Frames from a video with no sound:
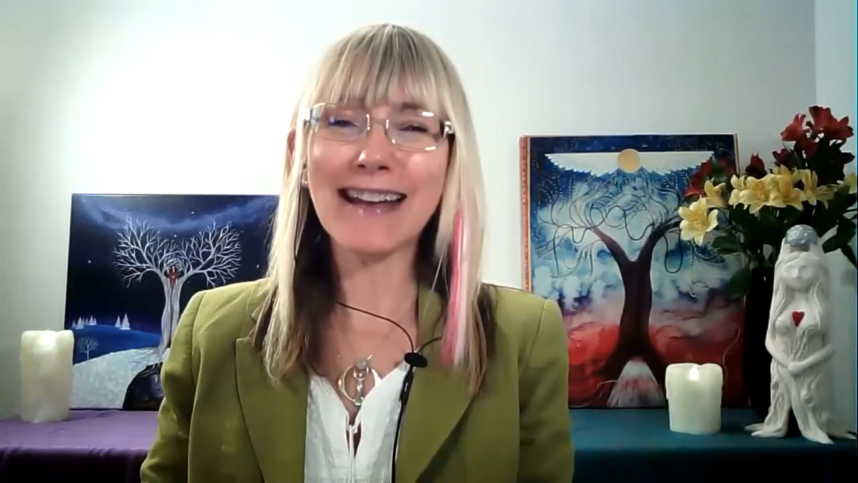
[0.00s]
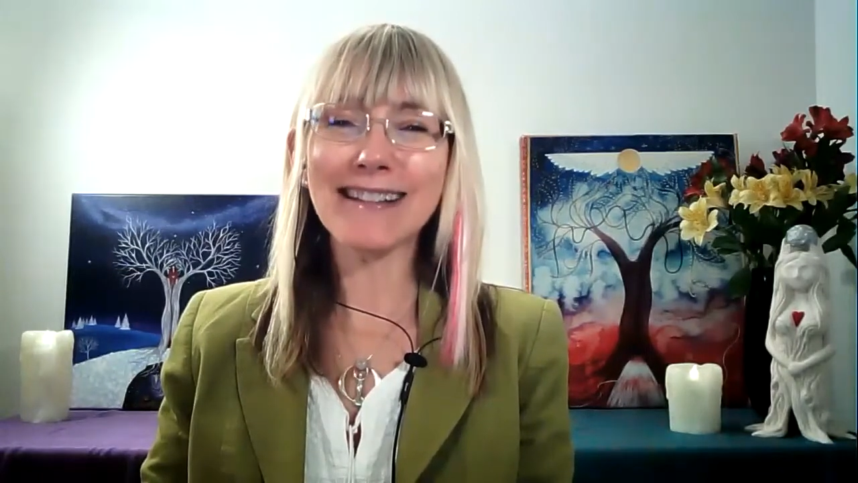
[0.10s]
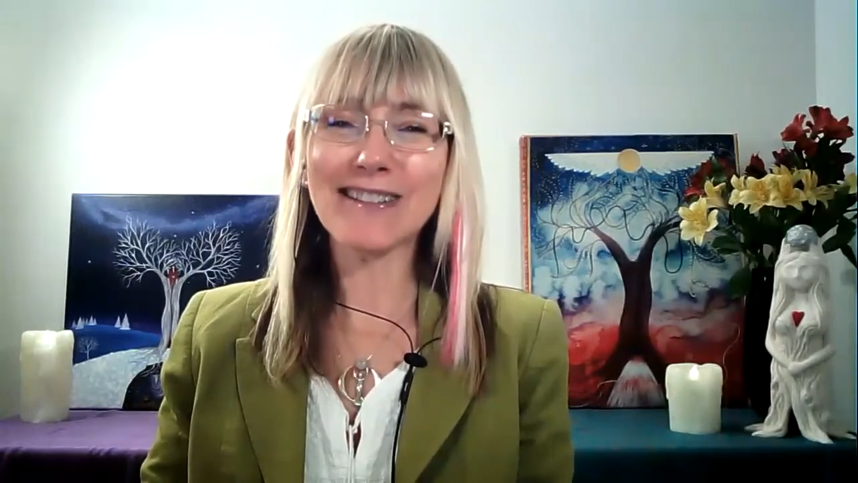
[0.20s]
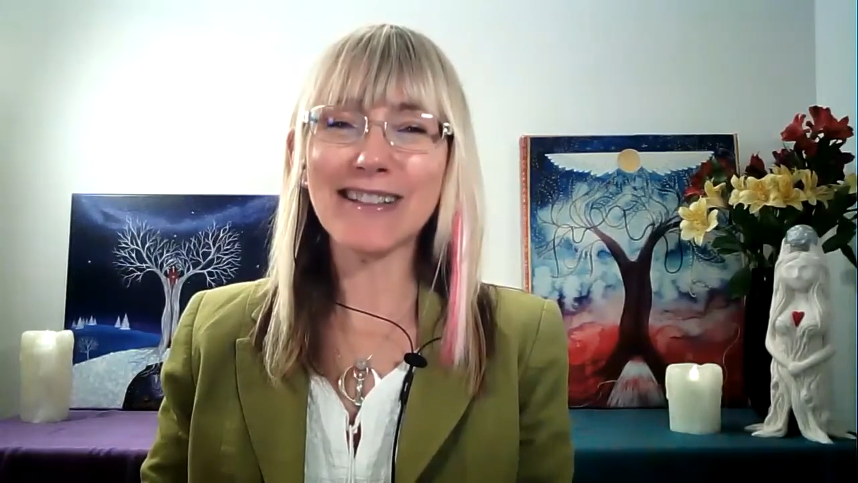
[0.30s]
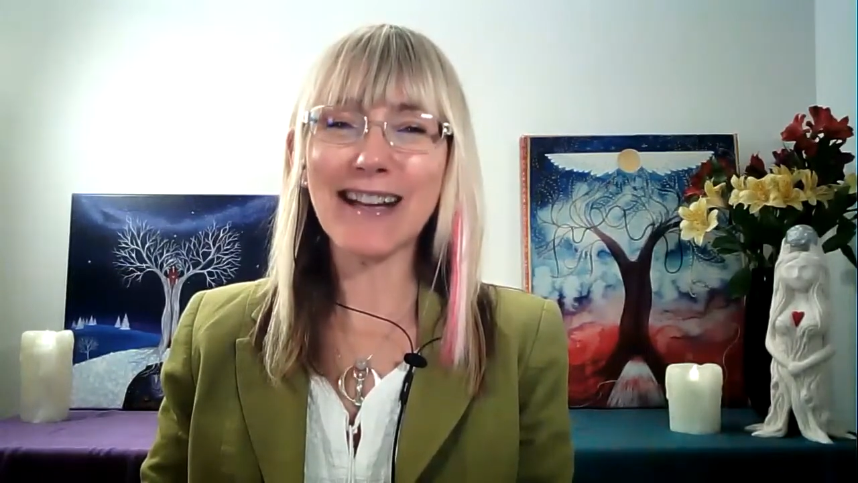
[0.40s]

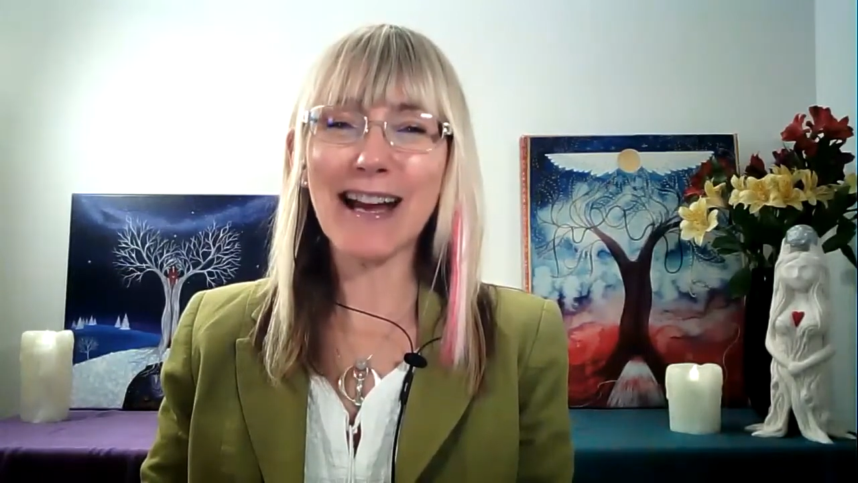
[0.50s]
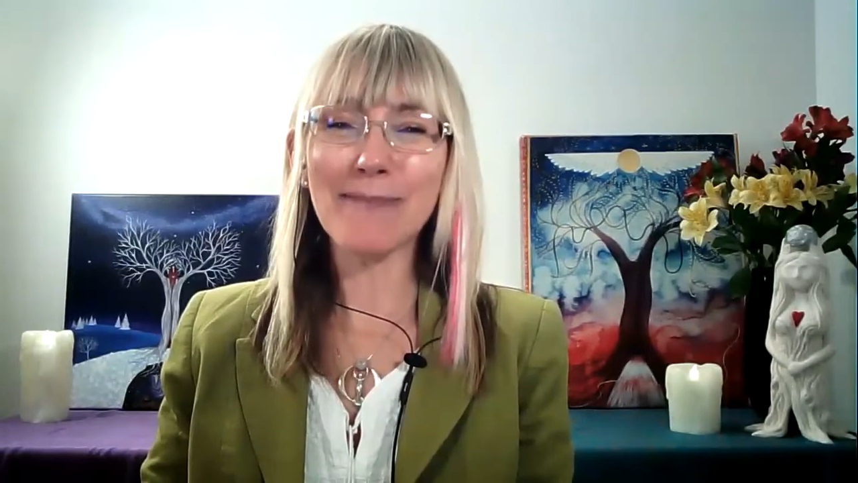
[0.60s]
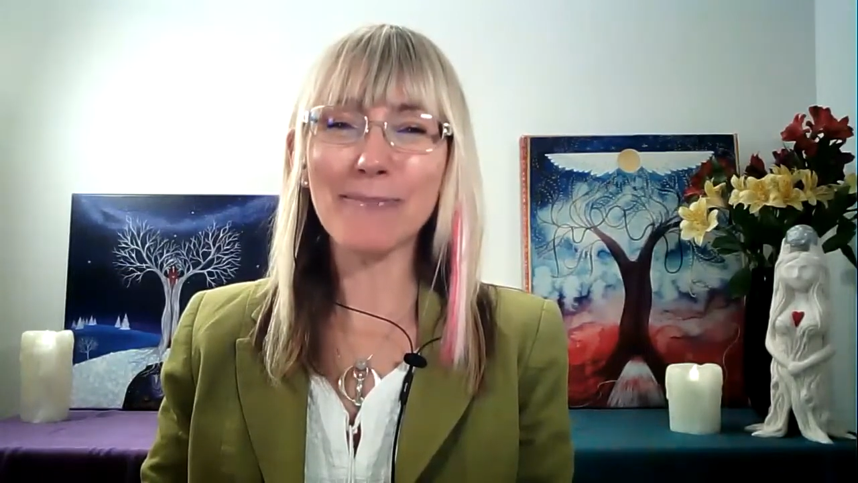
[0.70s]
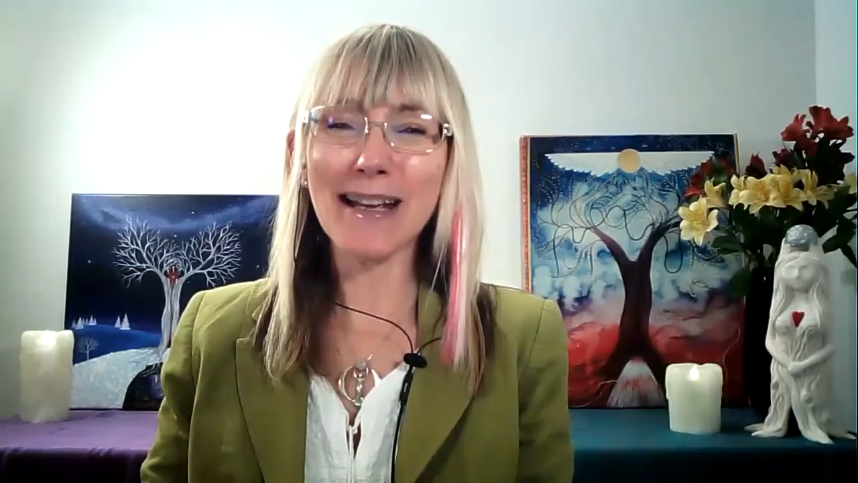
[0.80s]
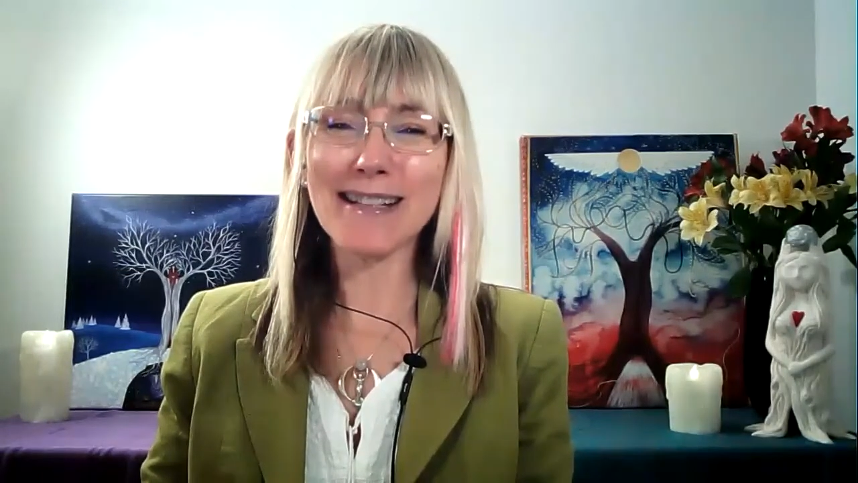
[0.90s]
energy
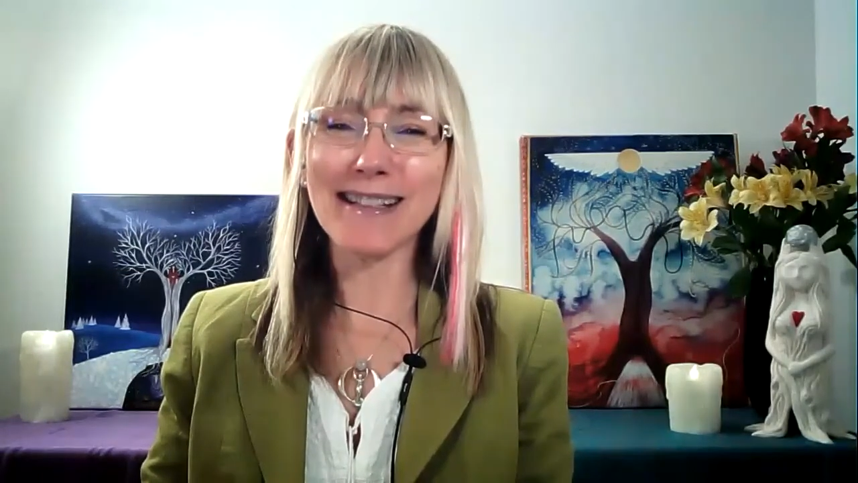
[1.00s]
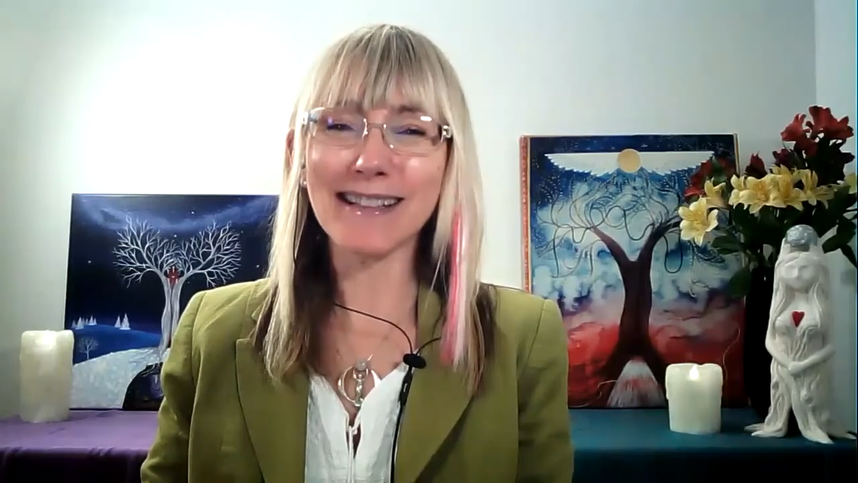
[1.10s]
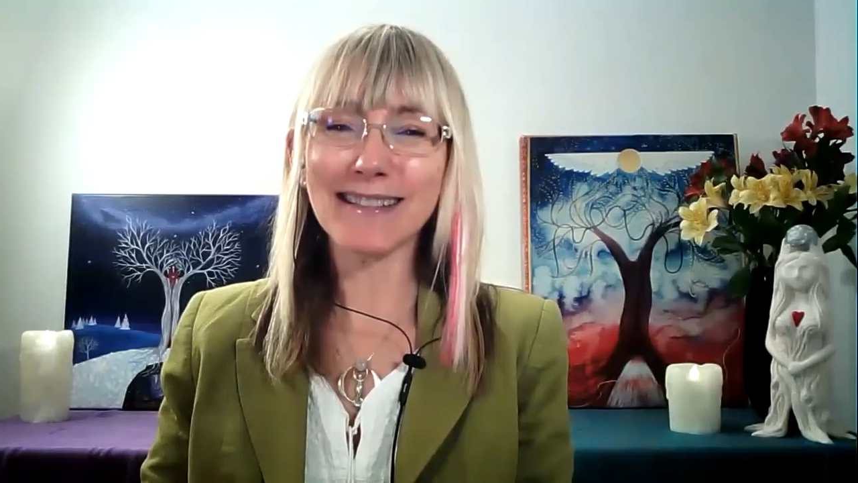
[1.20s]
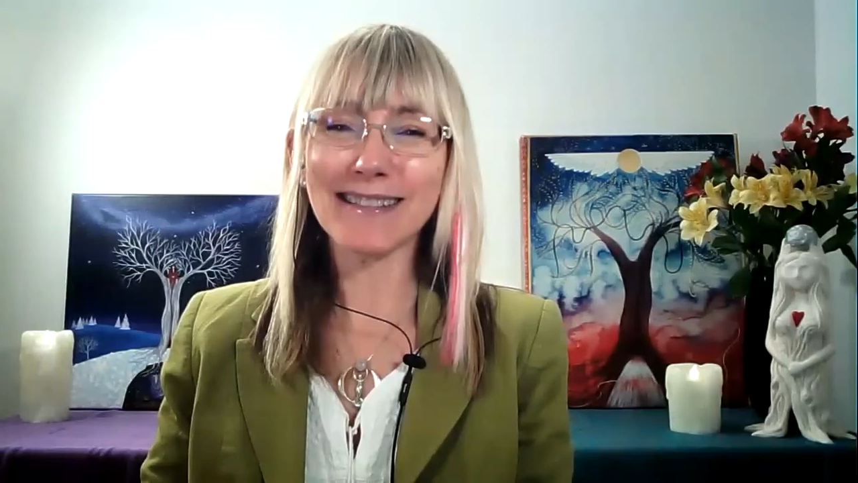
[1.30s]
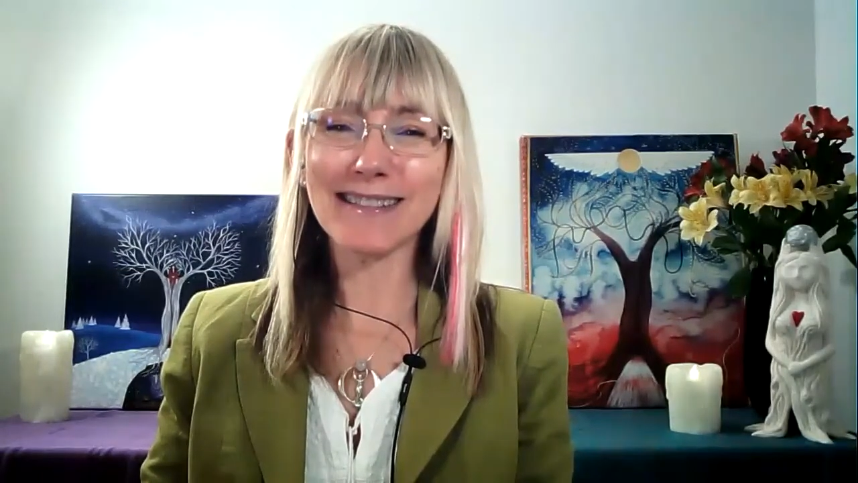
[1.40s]
and blessing.